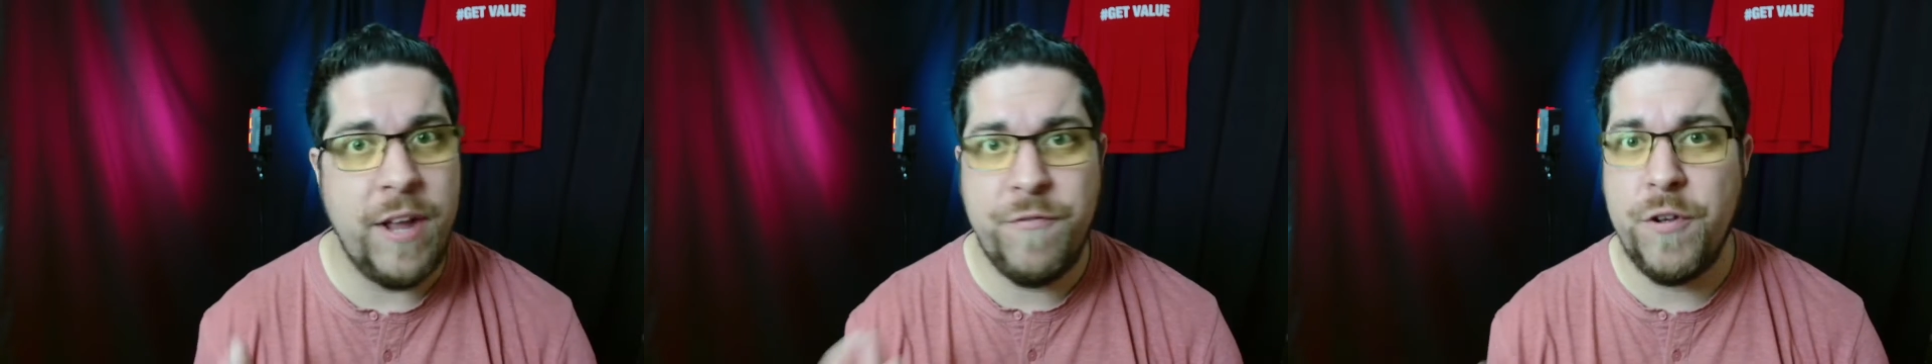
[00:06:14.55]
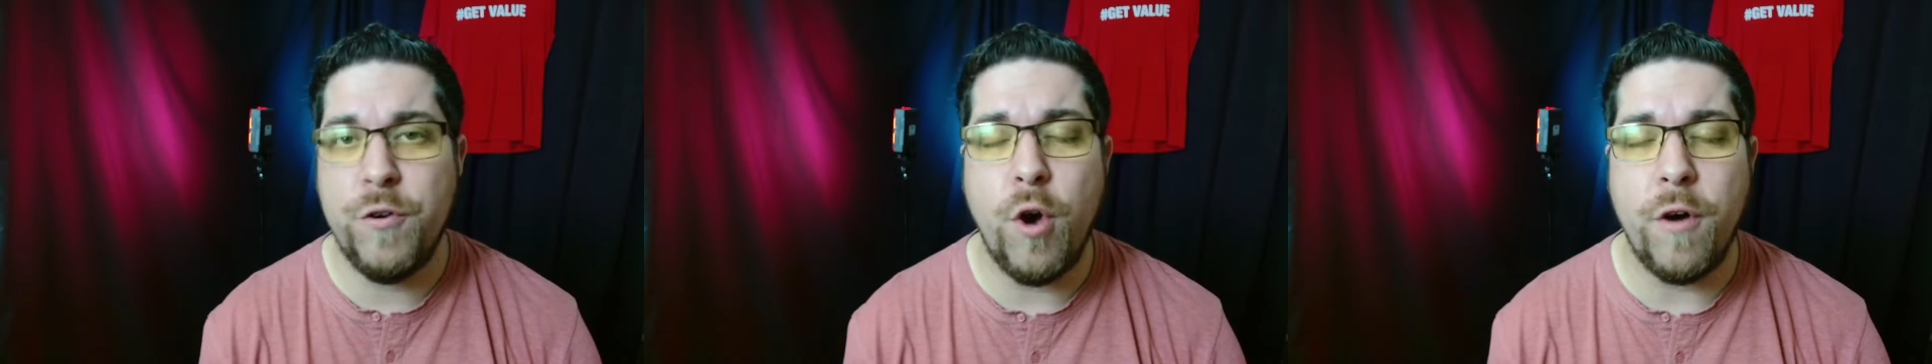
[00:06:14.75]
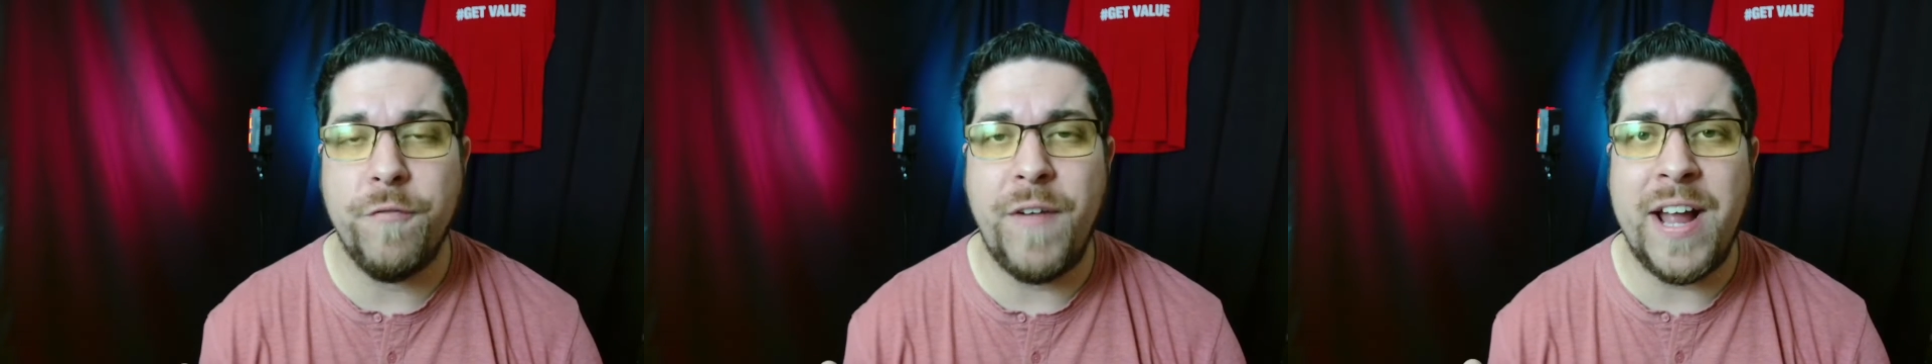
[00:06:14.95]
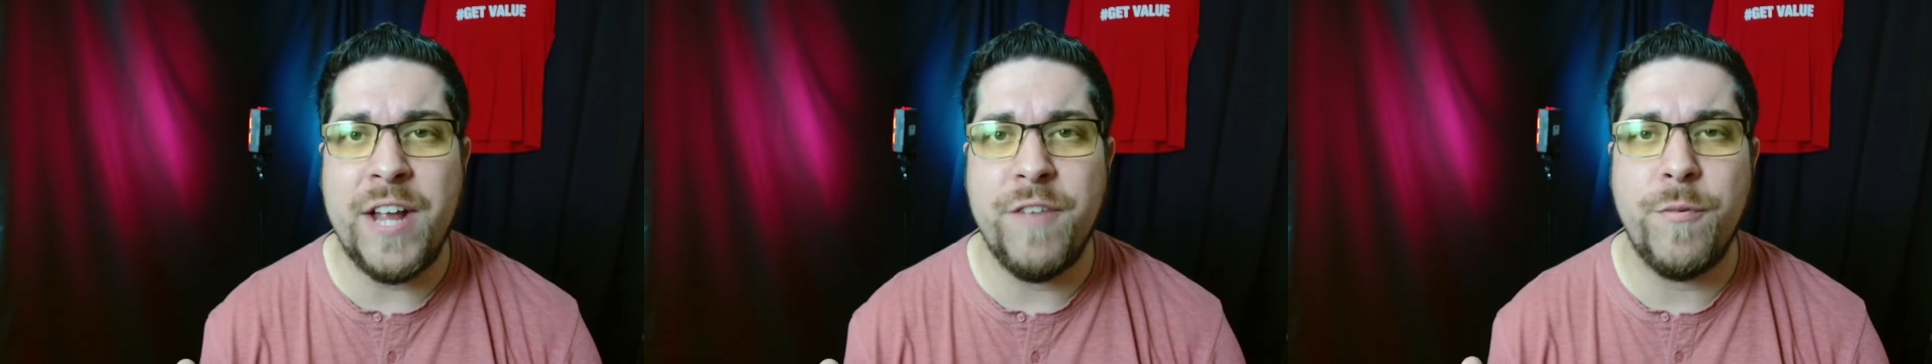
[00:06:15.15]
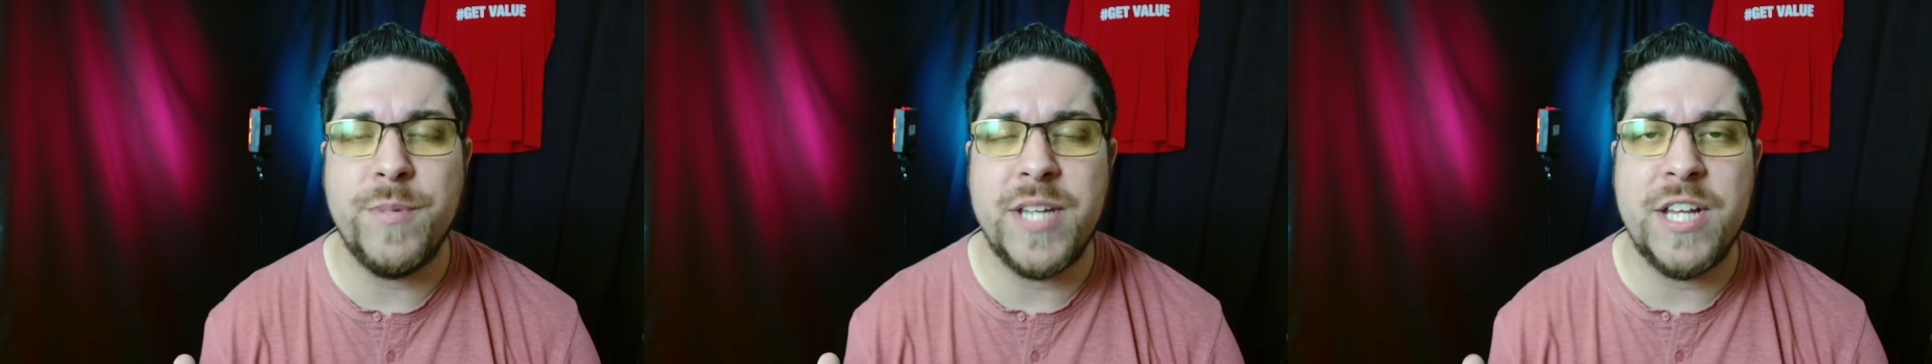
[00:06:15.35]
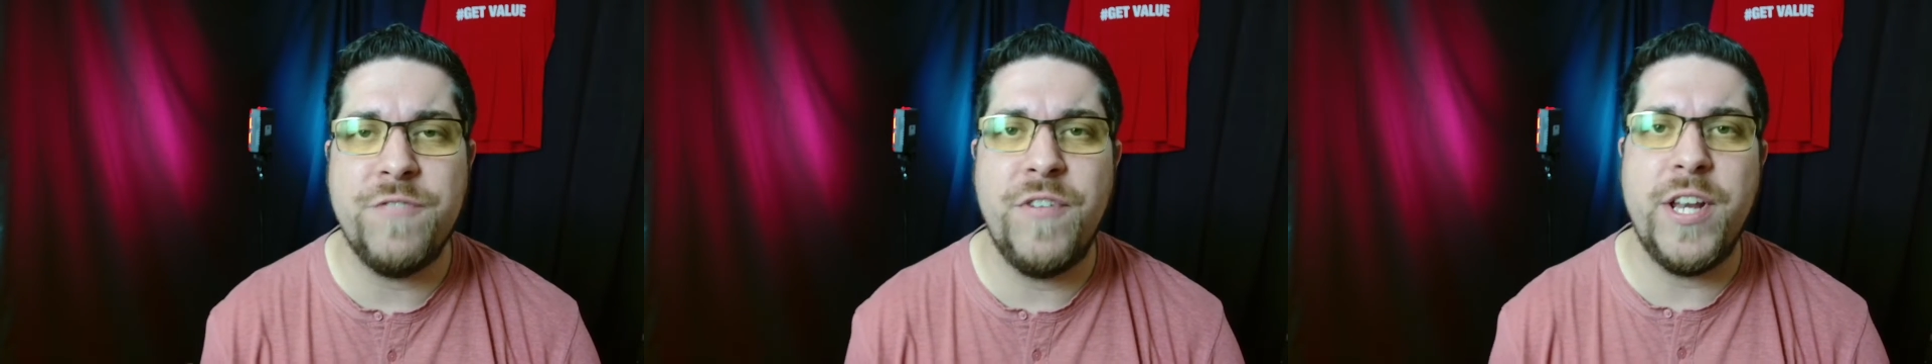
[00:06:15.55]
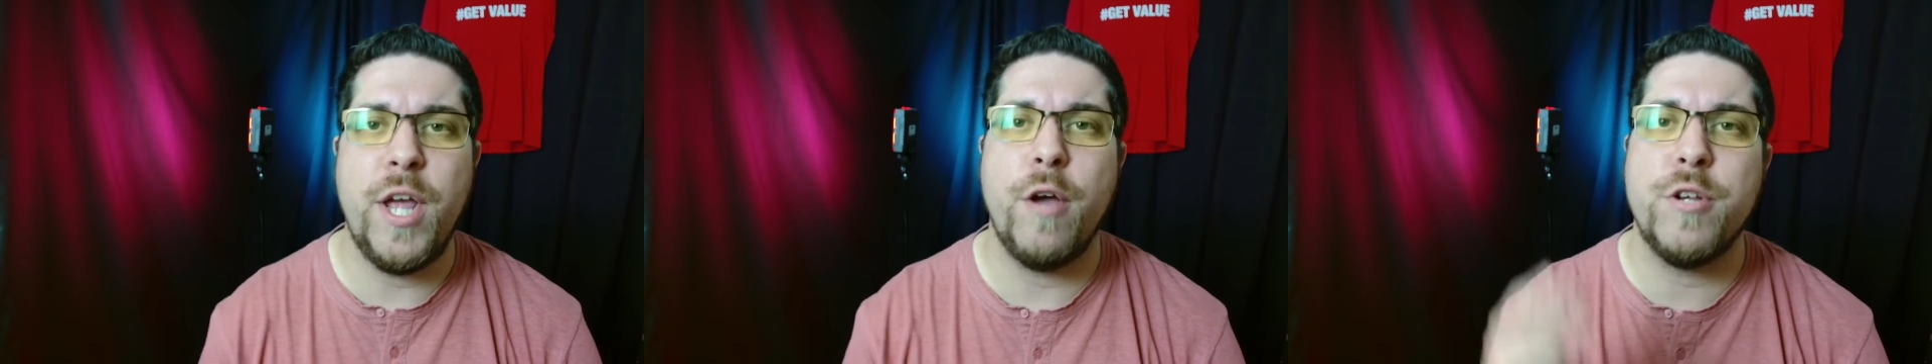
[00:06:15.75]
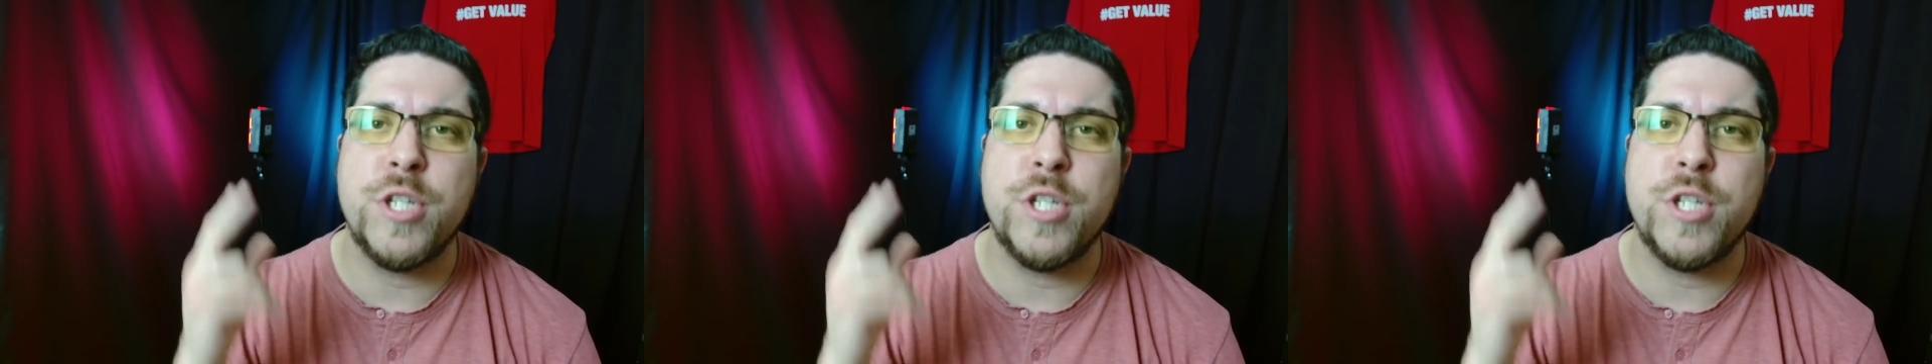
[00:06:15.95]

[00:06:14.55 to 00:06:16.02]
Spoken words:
if you've got value from today's video,